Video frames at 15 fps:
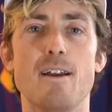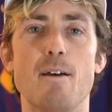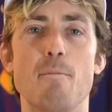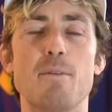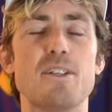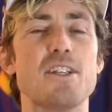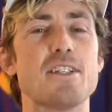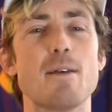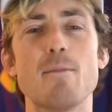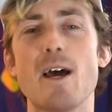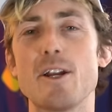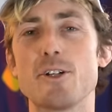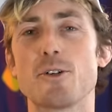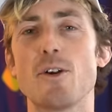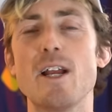But since I'm
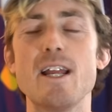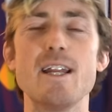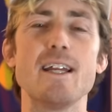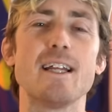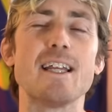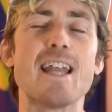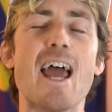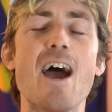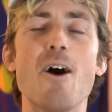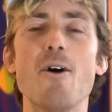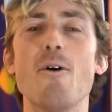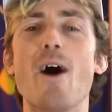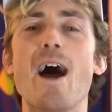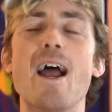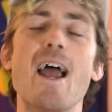not training, now
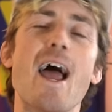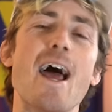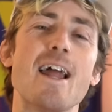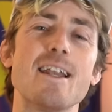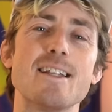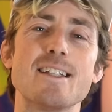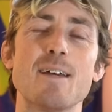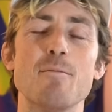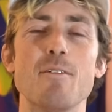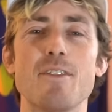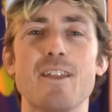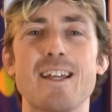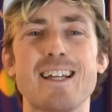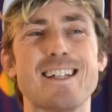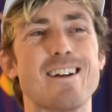I had some of
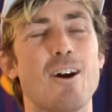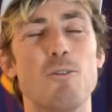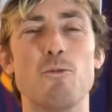like a